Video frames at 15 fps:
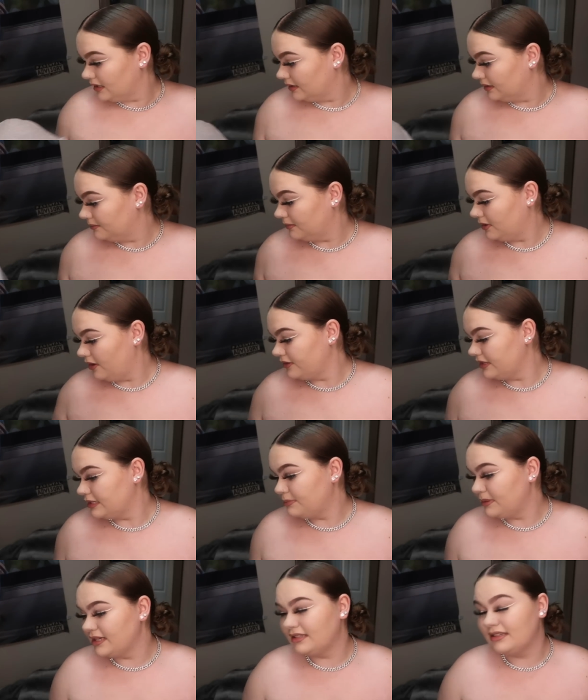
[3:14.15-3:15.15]
Um, all
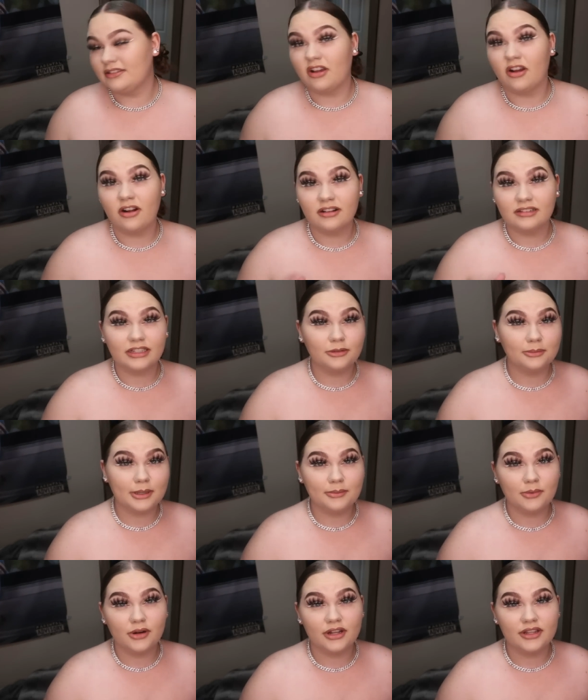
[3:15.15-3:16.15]
these pieces are a little
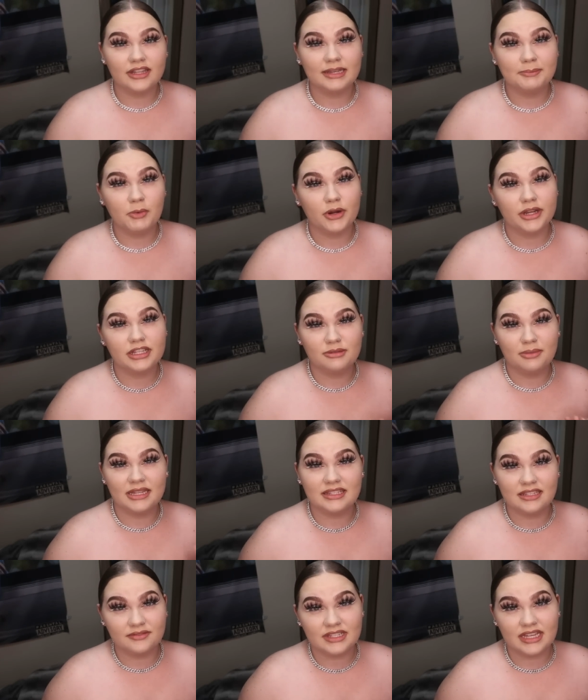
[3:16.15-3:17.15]
bit more on the more
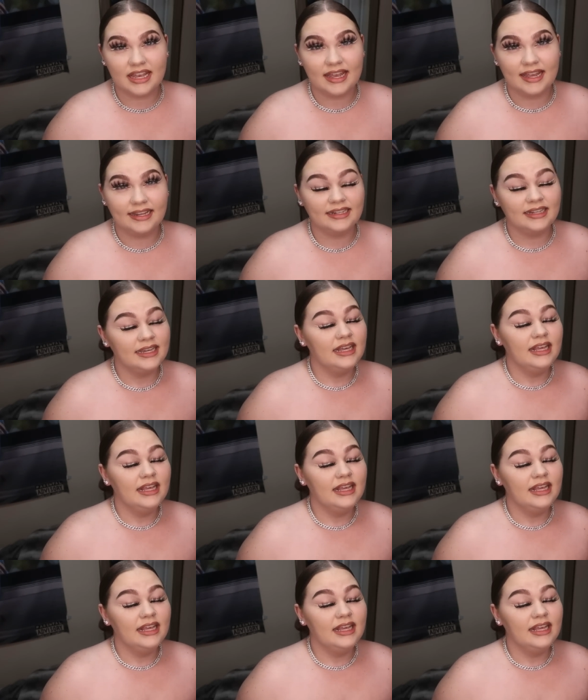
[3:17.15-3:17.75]
expensive side.